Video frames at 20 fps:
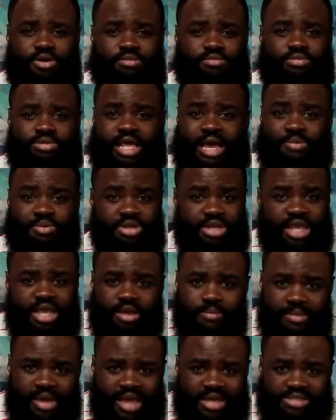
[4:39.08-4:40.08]
like we
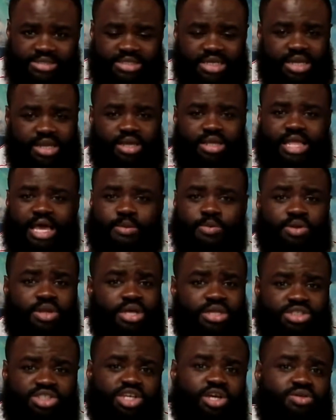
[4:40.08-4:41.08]
did Man City, like we
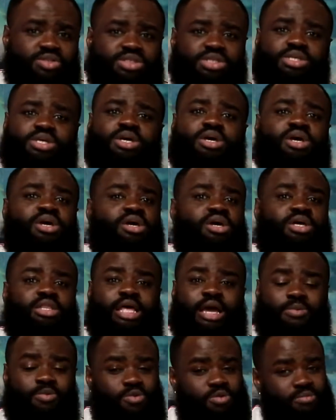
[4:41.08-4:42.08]
did Chelsea,
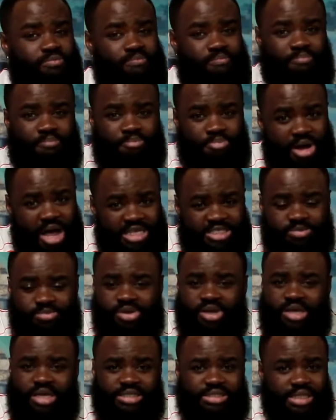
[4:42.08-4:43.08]
like
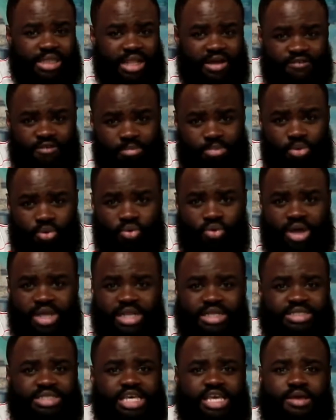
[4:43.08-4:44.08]
possibly against Liverpool. Any
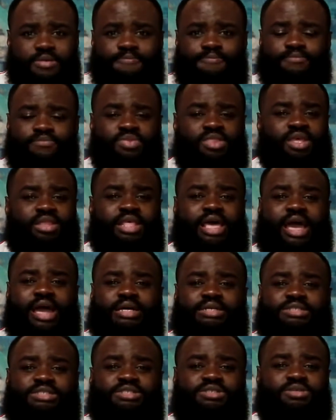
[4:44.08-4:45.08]
team that
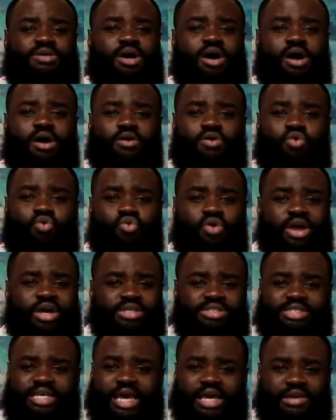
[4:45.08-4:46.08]
has quick
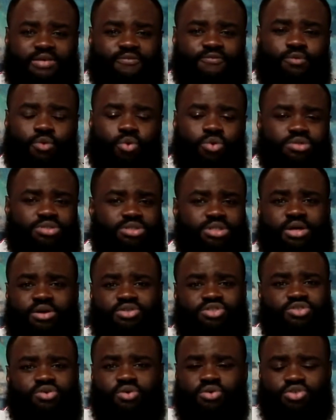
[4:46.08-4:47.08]
attacking forwards, they're
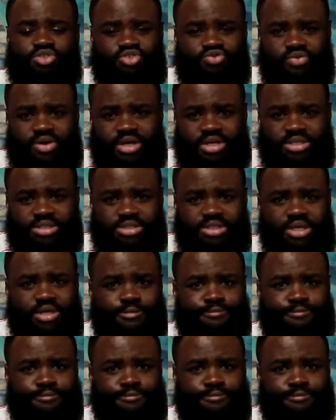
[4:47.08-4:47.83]
just going to shred us.